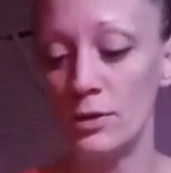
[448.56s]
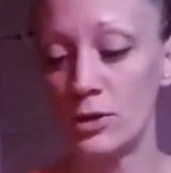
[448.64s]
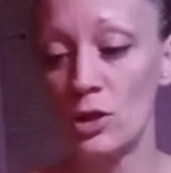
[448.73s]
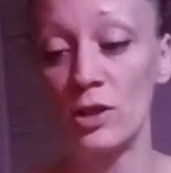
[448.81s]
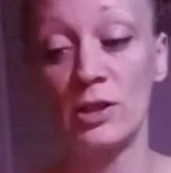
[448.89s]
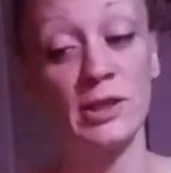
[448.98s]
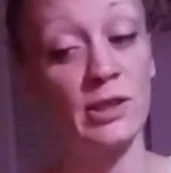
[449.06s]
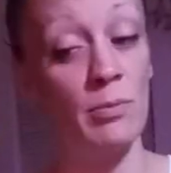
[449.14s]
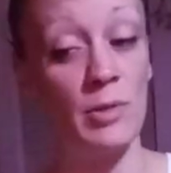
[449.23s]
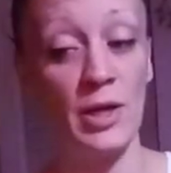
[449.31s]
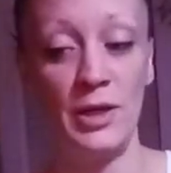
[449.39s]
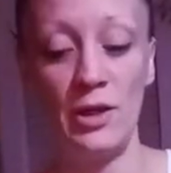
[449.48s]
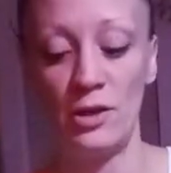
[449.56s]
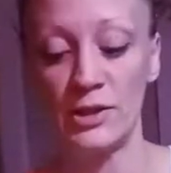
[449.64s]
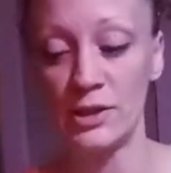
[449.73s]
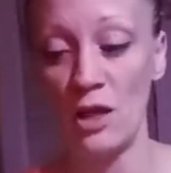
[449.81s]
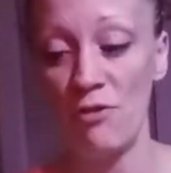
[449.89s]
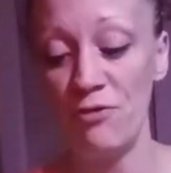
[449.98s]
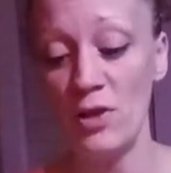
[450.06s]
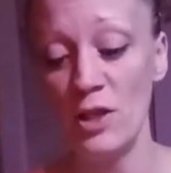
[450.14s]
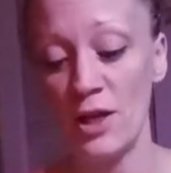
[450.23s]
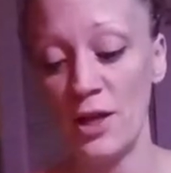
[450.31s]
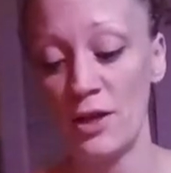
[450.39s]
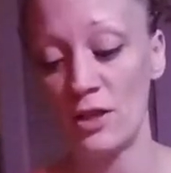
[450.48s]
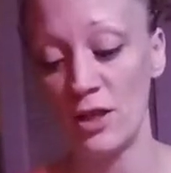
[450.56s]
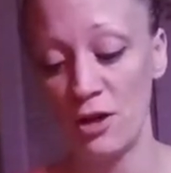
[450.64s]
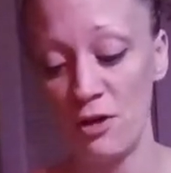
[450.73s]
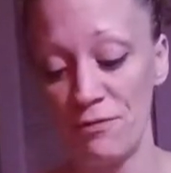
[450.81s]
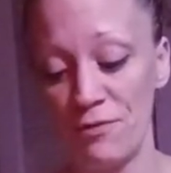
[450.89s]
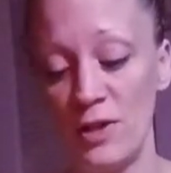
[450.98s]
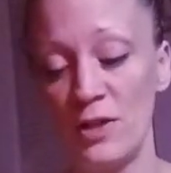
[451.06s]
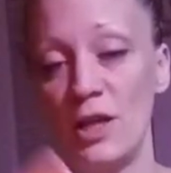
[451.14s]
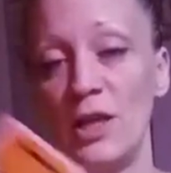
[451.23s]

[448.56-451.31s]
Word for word: talk to somebody else. I feel like the Hierophant,